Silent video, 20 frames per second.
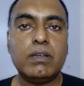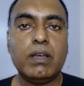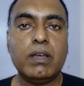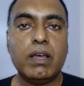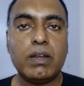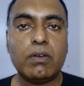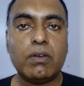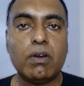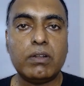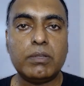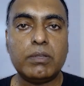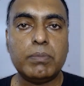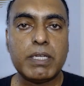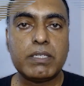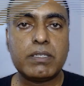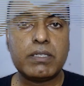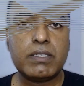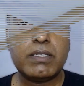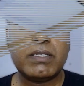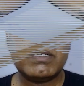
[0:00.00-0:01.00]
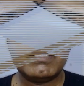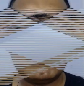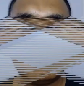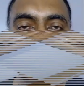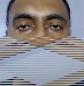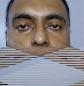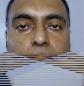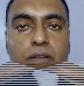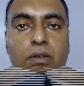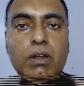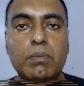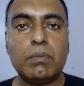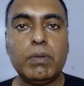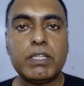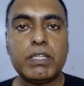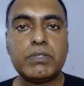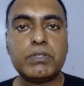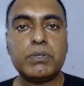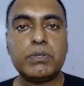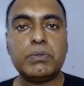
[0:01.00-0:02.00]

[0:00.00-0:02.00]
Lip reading: and all the best. God bless you.